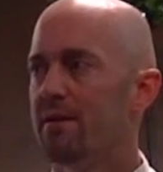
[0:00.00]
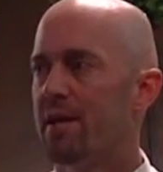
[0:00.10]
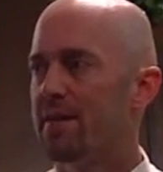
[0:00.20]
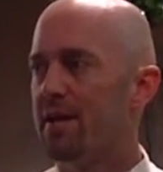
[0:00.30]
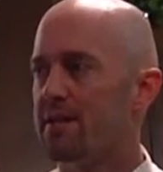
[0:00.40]

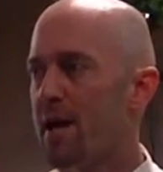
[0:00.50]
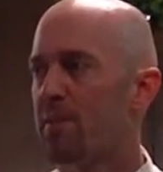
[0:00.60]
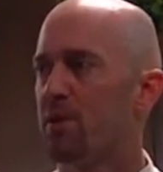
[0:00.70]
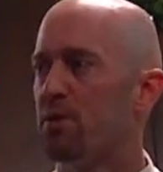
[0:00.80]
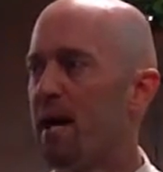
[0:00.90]
you get that
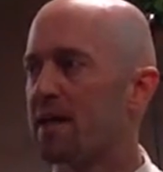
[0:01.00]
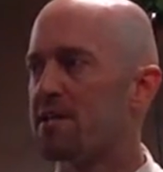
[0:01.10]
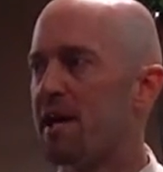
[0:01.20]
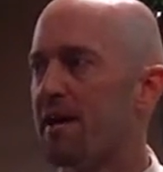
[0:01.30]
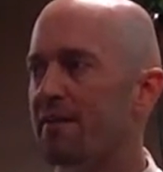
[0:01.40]
tap on your
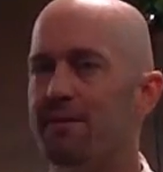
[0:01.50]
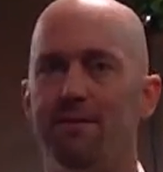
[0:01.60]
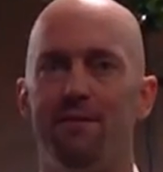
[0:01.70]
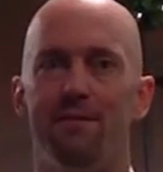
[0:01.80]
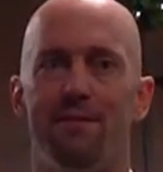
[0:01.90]

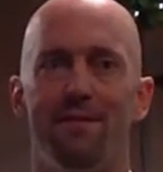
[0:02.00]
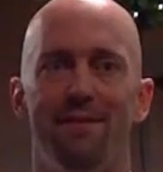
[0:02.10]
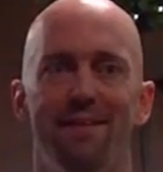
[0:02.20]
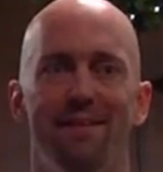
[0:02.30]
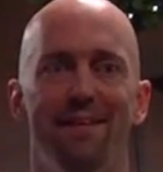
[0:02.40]
backside
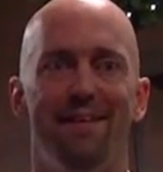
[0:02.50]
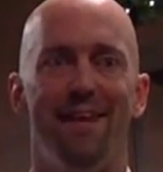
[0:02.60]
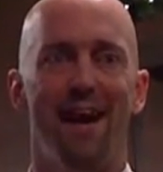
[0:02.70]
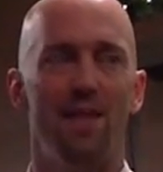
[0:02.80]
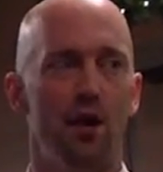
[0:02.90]

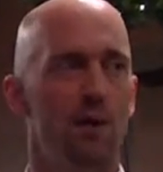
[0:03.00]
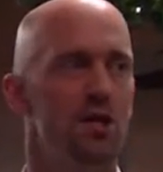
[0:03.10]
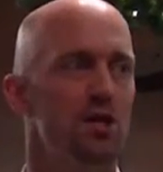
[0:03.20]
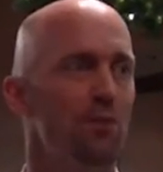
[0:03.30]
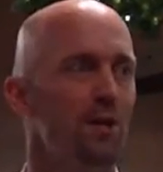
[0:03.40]
and that
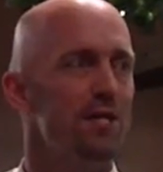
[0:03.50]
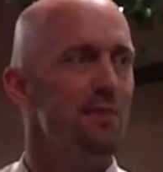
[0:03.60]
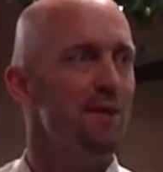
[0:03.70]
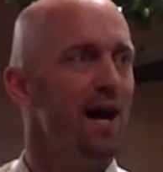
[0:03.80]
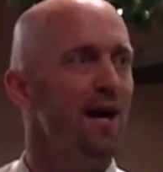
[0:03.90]
question, what's
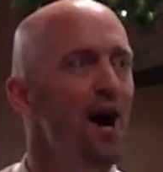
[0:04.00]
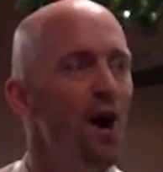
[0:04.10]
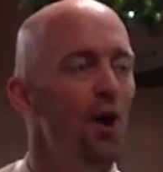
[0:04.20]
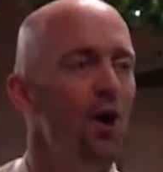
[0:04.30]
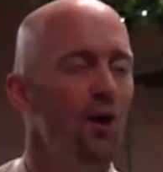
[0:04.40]
up, doc?